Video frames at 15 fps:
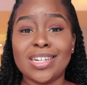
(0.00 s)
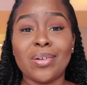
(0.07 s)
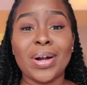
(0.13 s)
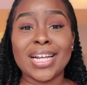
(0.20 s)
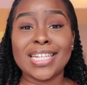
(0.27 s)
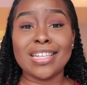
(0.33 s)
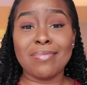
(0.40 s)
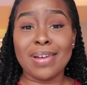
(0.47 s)

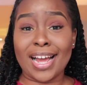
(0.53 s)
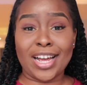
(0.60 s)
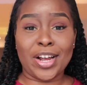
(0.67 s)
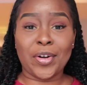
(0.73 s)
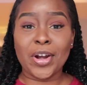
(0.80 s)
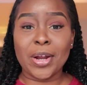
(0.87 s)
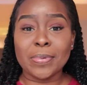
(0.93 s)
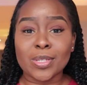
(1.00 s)
want to seem like
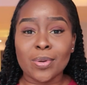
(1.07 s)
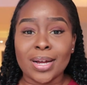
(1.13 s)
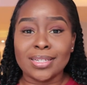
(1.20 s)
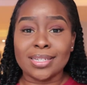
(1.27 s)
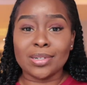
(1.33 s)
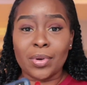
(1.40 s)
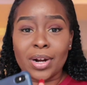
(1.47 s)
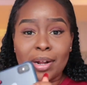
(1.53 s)
a creep, so I
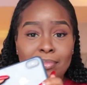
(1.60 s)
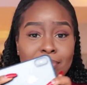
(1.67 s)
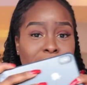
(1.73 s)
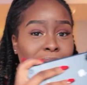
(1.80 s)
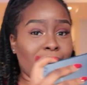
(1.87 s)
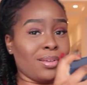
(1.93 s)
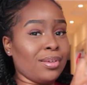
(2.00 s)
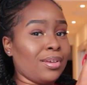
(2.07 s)
didn't want to be,